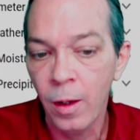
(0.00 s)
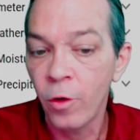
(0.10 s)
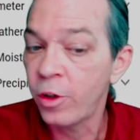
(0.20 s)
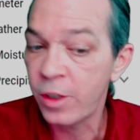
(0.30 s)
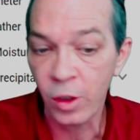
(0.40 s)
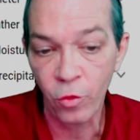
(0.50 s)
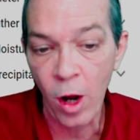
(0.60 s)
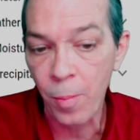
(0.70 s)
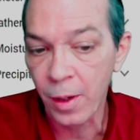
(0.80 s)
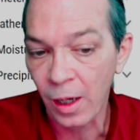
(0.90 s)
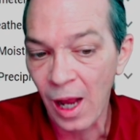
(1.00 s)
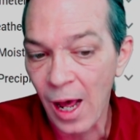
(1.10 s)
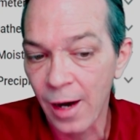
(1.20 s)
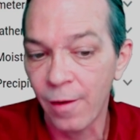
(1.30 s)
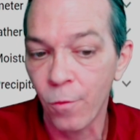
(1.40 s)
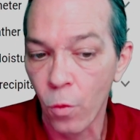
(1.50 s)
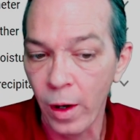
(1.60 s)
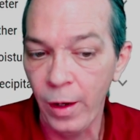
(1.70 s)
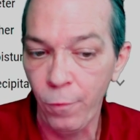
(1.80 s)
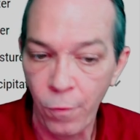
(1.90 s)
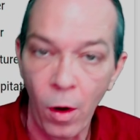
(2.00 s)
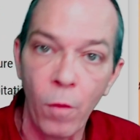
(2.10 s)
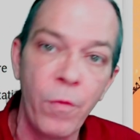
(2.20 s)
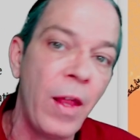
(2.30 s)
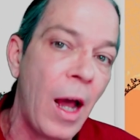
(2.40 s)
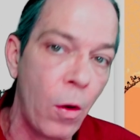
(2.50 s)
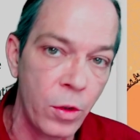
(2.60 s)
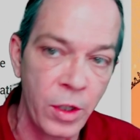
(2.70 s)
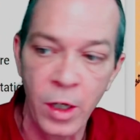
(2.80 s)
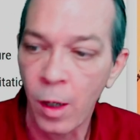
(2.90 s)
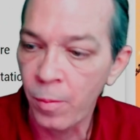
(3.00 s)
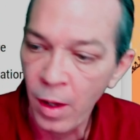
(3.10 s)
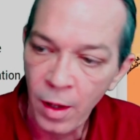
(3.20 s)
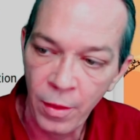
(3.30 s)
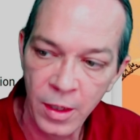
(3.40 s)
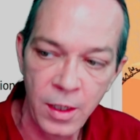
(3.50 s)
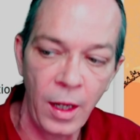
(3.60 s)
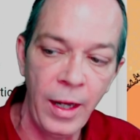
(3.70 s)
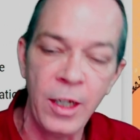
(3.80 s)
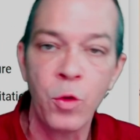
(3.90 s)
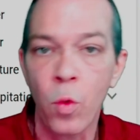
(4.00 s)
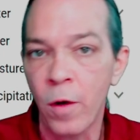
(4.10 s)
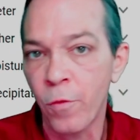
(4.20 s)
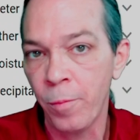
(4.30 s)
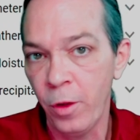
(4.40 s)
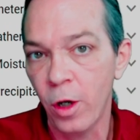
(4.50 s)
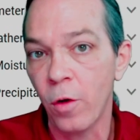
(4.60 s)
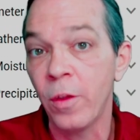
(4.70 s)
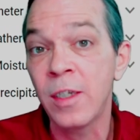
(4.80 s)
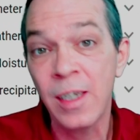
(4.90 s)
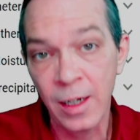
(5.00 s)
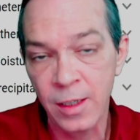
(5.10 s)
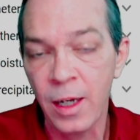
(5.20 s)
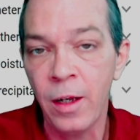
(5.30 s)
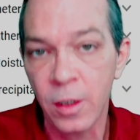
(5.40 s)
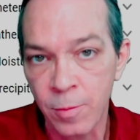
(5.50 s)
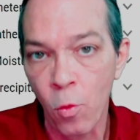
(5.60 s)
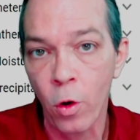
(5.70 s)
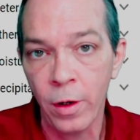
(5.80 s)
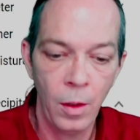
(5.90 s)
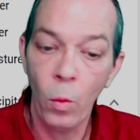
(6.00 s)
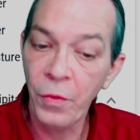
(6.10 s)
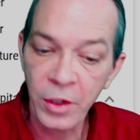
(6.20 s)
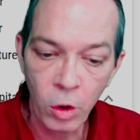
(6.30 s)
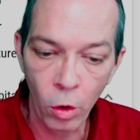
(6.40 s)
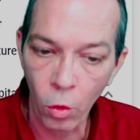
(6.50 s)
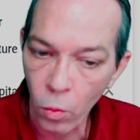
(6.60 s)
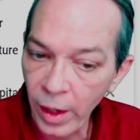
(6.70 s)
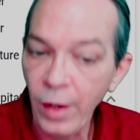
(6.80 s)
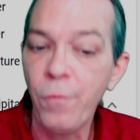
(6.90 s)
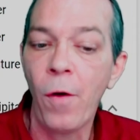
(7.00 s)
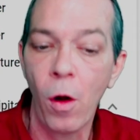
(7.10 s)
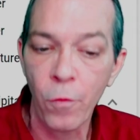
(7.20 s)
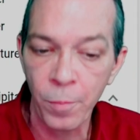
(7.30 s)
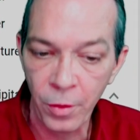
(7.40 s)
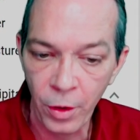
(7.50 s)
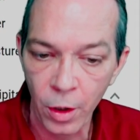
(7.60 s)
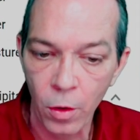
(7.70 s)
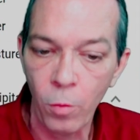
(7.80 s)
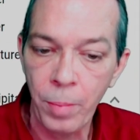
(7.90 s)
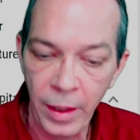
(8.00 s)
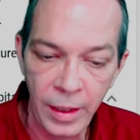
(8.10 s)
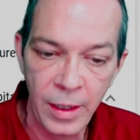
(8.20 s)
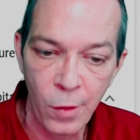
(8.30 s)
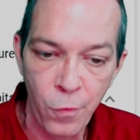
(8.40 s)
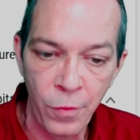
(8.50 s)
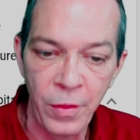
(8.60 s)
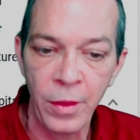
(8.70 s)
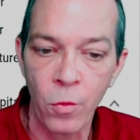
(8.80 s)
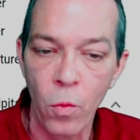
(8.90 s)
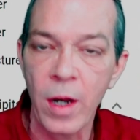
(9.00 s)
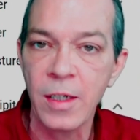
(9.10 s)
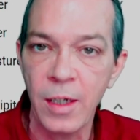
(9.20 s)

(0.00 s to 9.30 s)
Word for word: still dropping a lot of rainfall for the hours to come. This is the latest run from the euro, the 6Z this morning, with the total rainfall from the euro being different than the rest